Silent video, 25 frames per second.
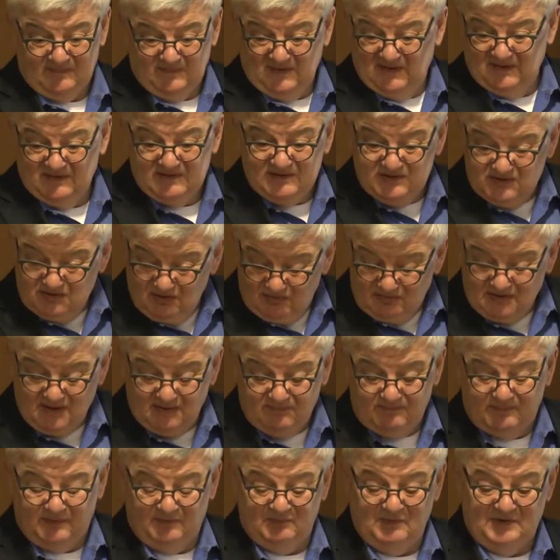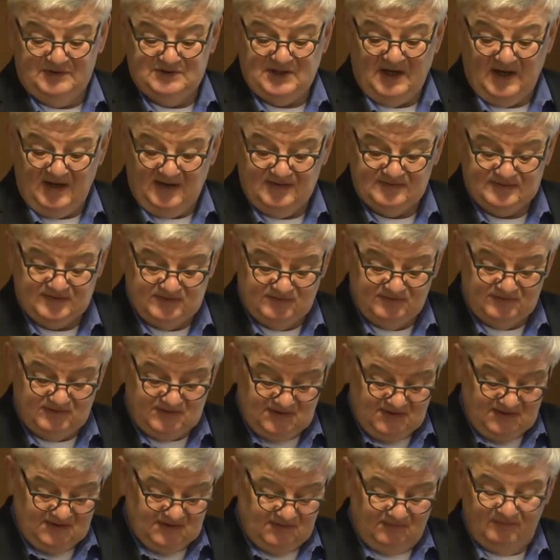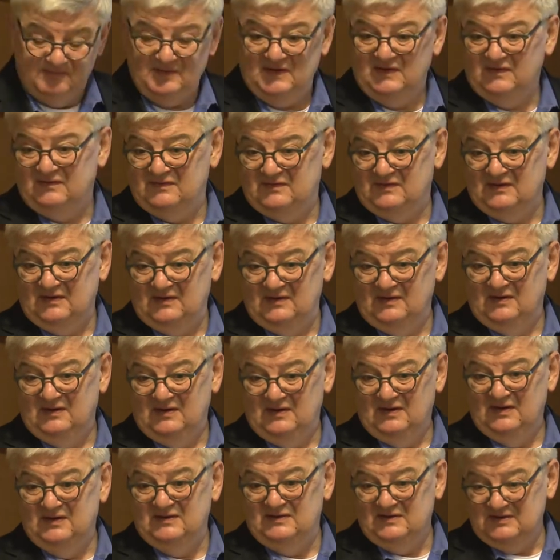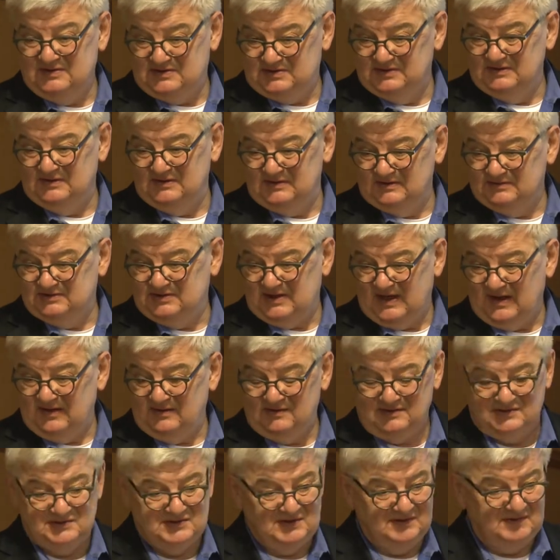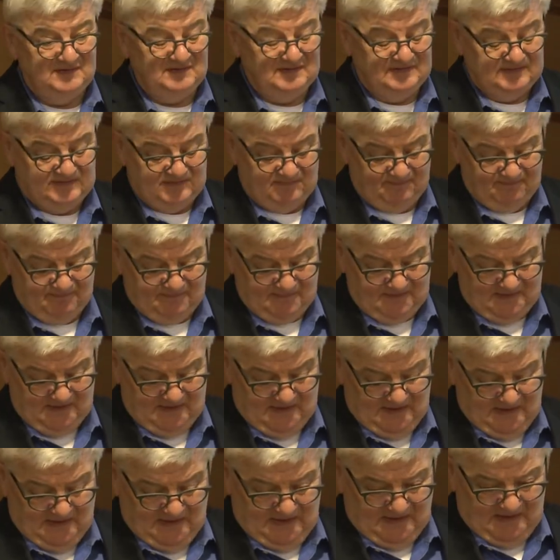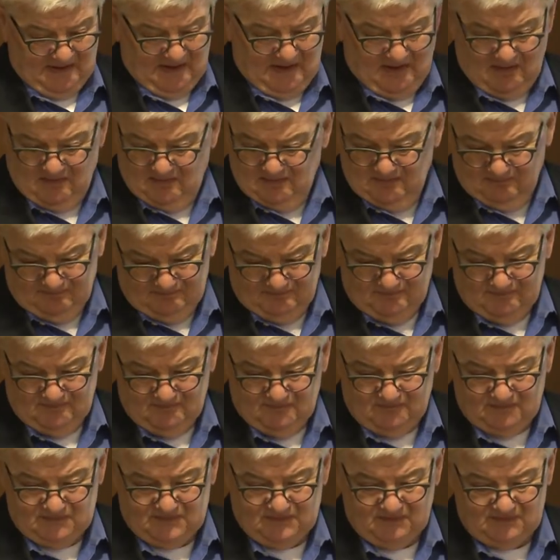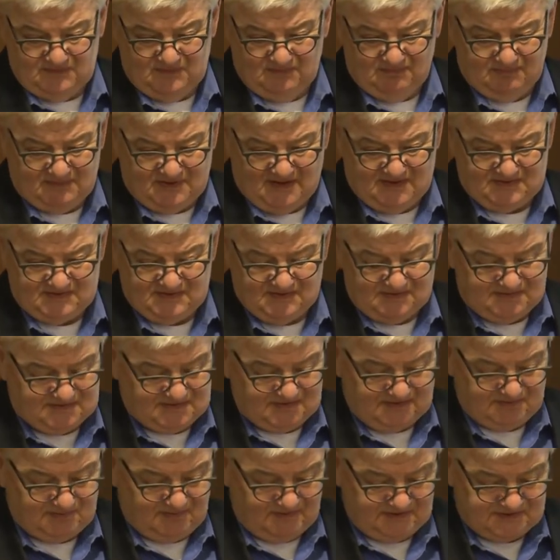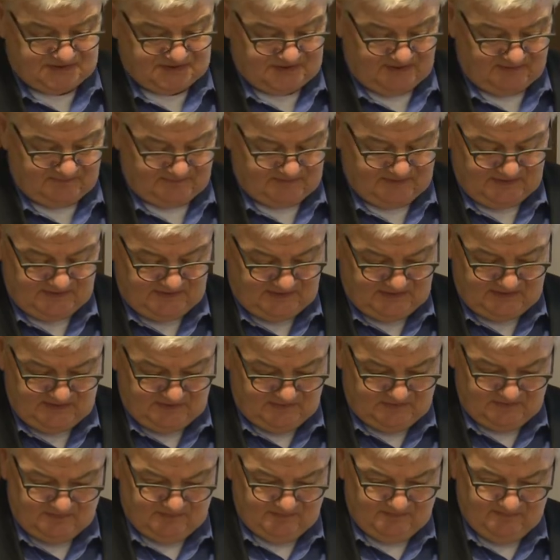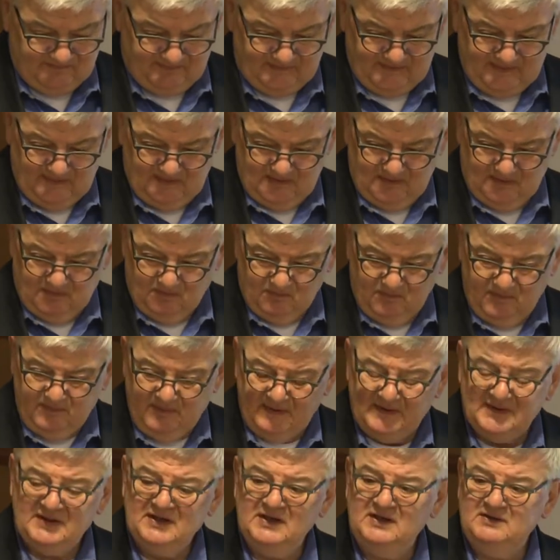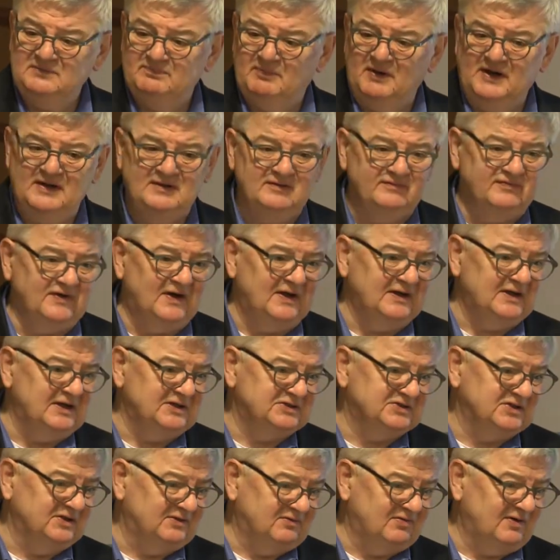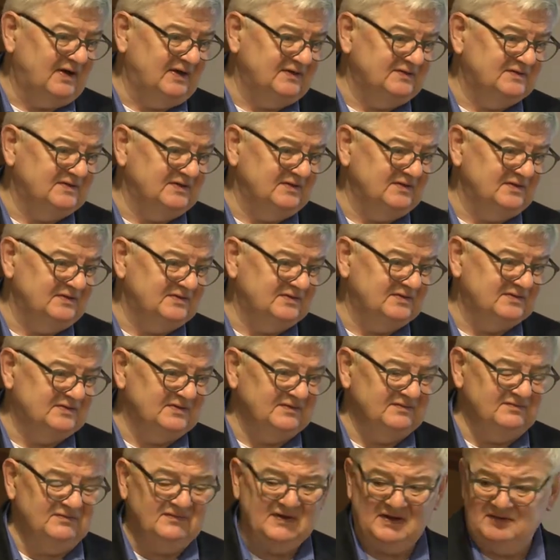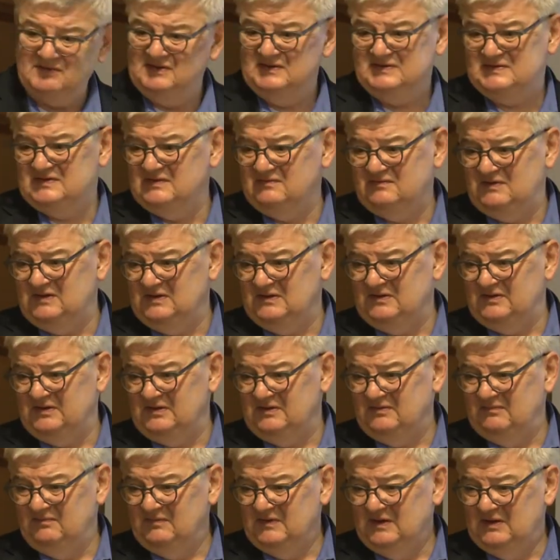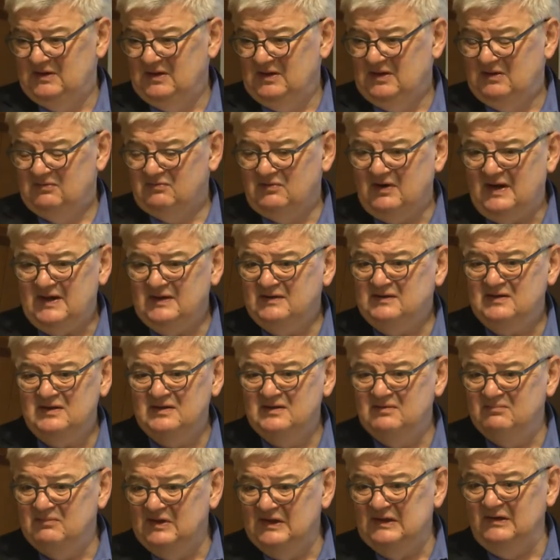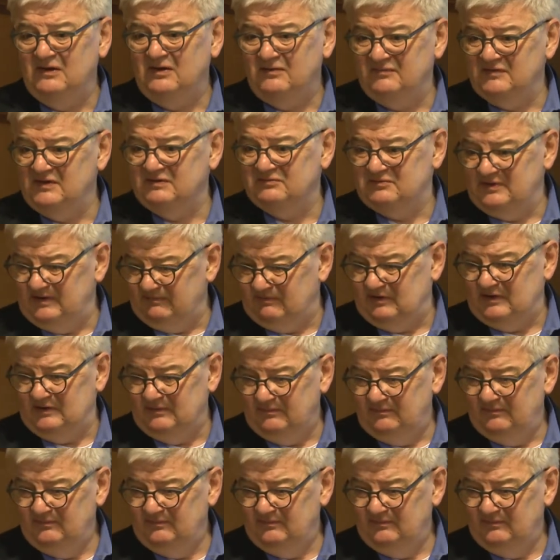a Europe which has to deal with additional challenges. Now, to the present situation of the EU. We were hit by the financial crisis very severely, right in the middle of the river.